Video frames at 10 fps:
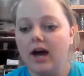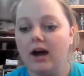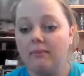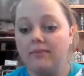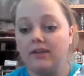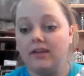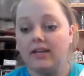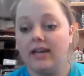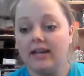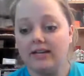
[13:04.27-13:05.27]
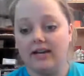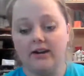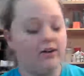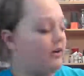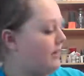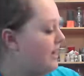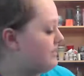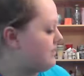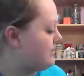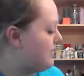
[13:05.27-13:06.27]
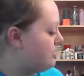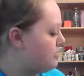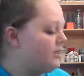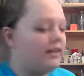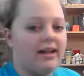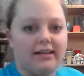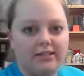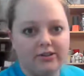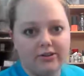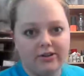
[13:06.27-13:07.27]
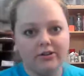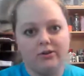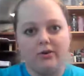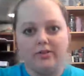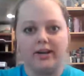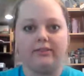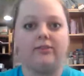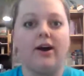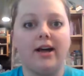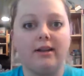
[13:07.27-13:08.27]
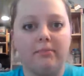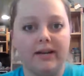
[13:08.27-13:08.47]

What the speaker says: the canned air, yes, it's actually a lot easier to control than I thought.